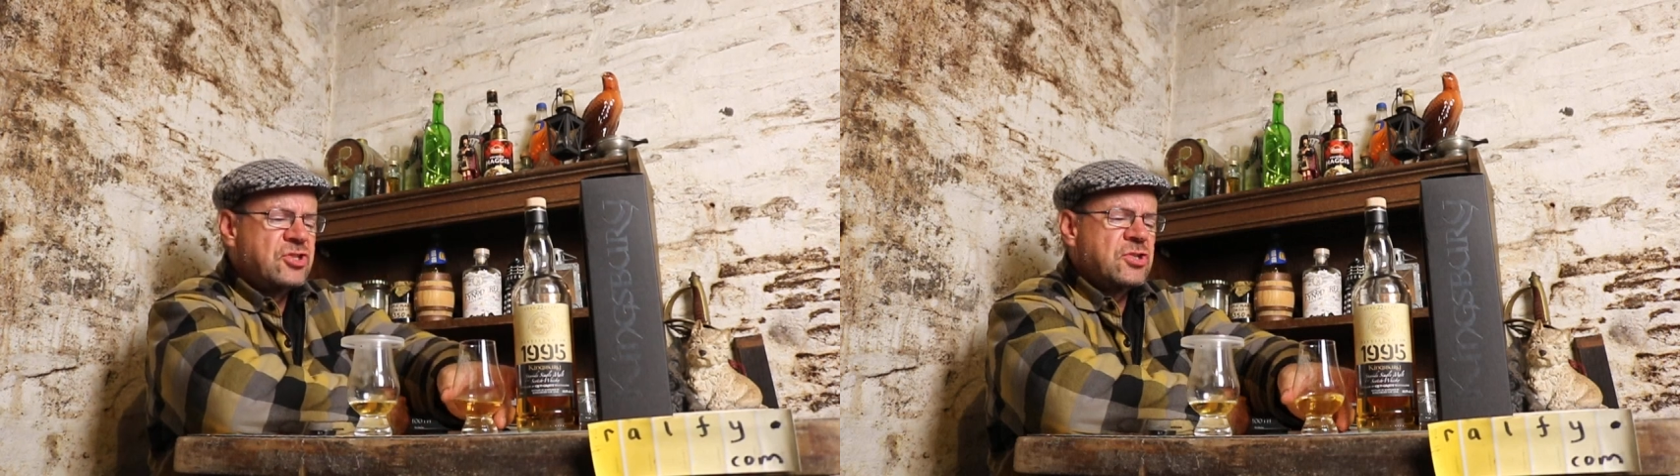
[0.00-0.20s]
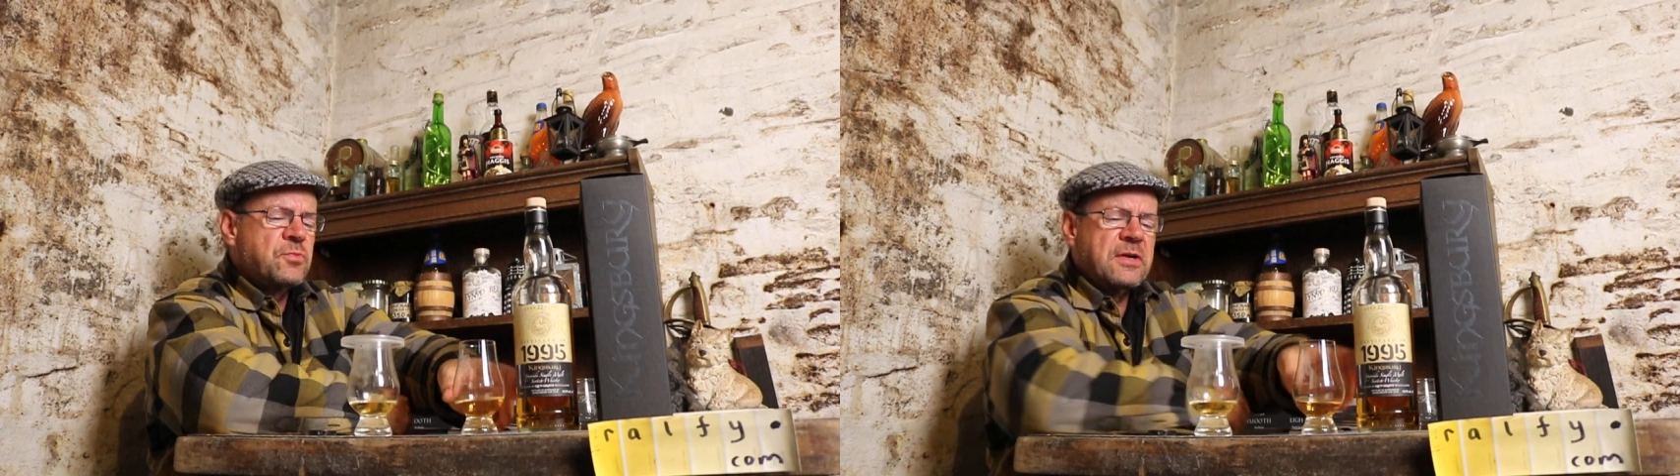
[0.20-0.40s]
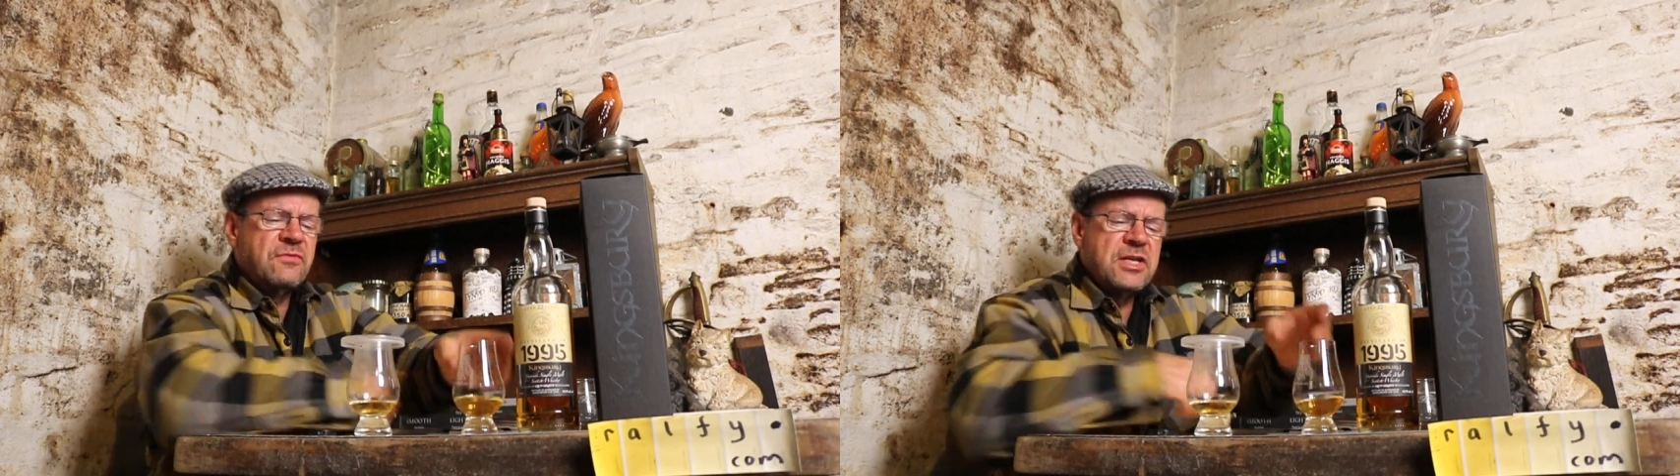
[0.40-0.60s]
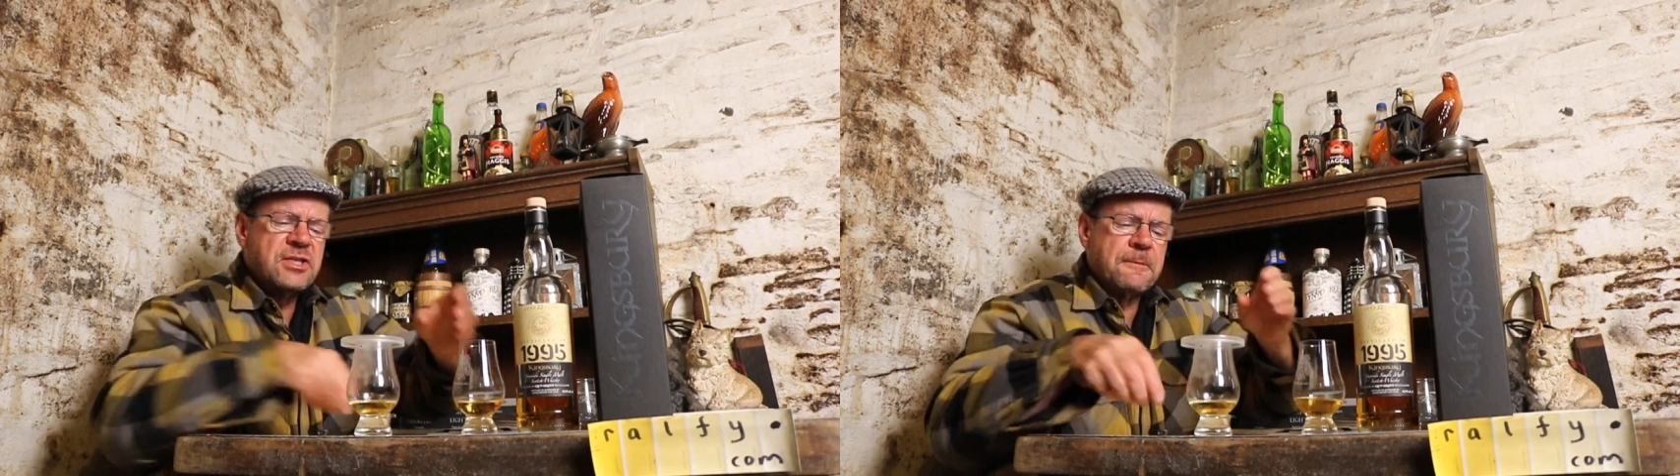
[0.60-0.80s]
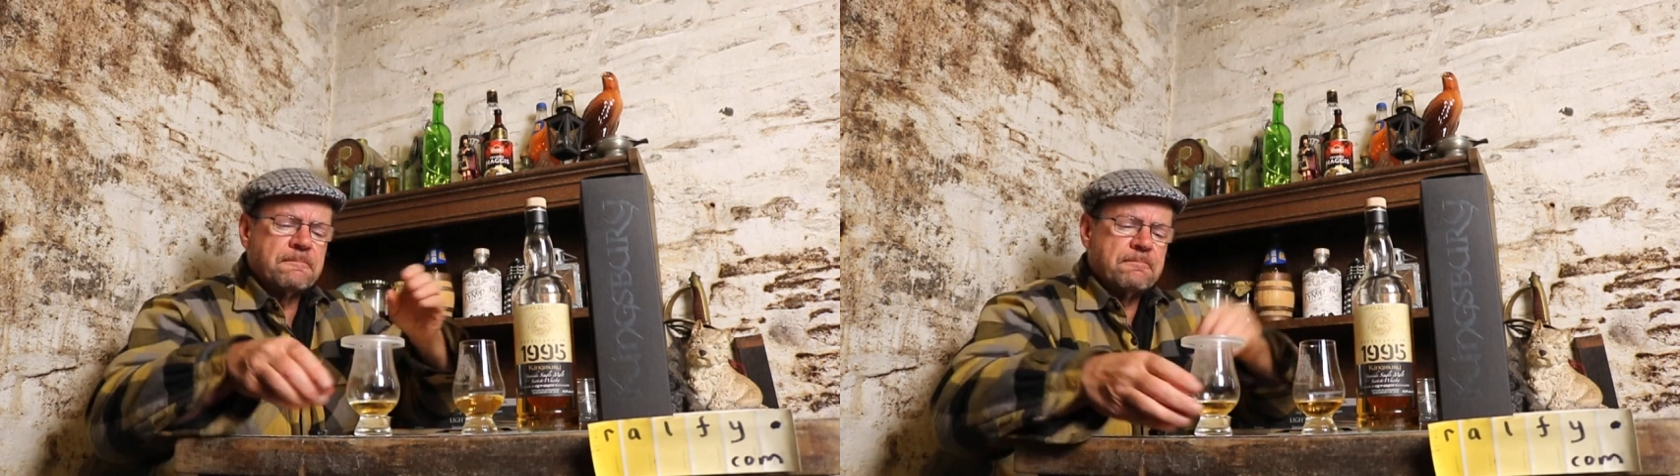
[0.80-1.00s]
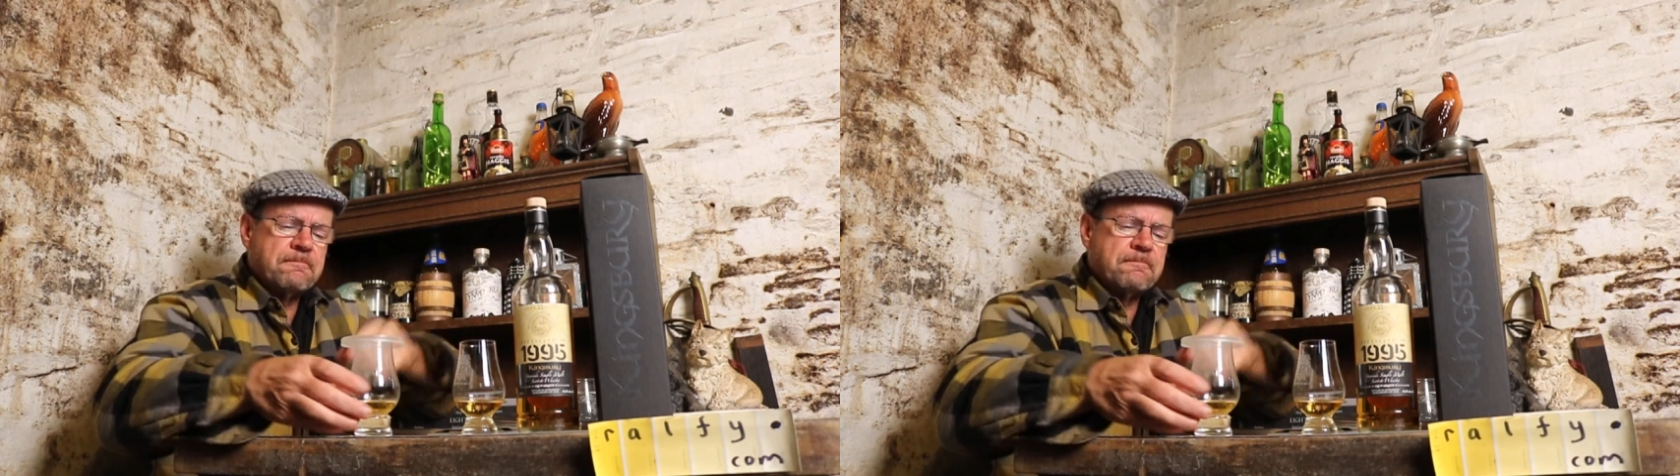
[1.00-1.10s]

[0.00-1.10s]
just one of these